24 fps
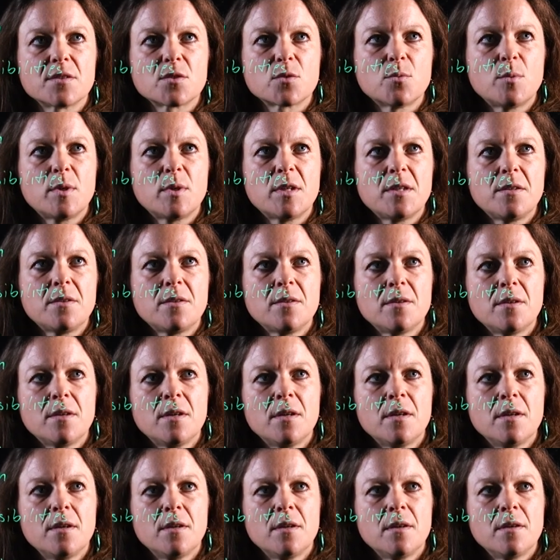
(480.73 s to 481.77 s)
1,
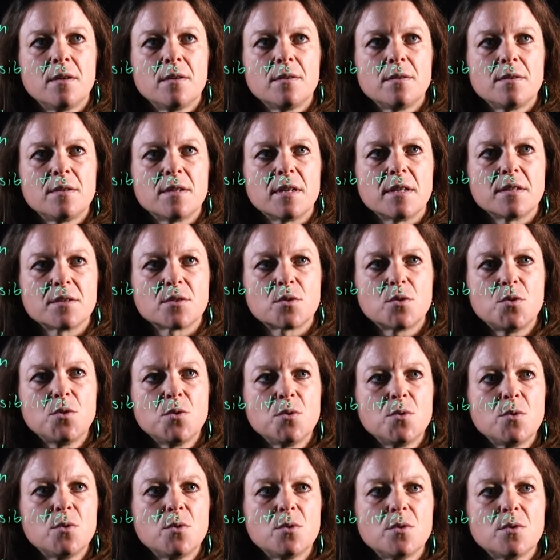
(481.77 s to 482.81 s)
task
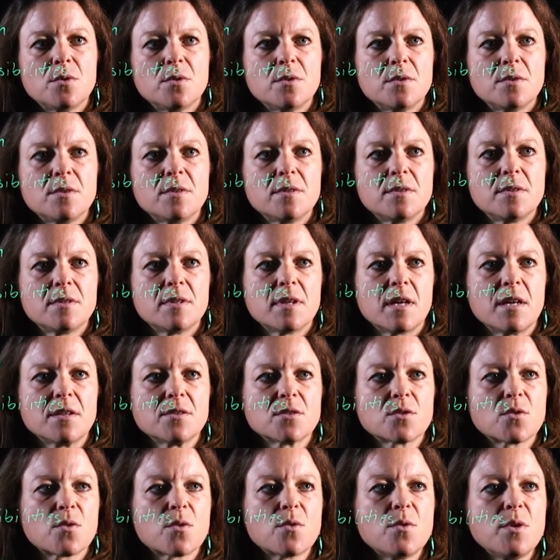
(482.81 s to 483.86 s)
2,
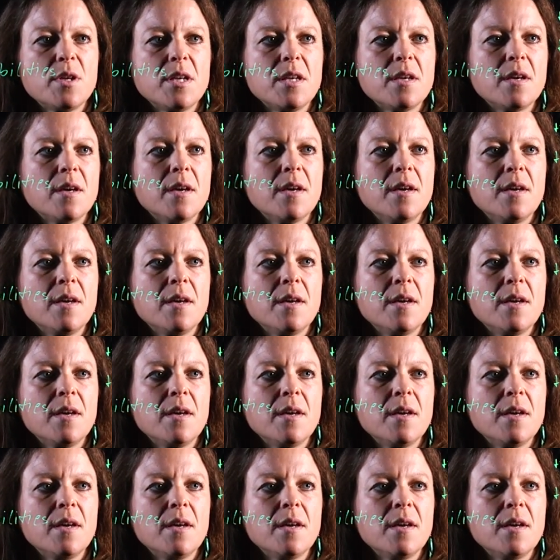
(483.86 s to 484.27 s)
task 3,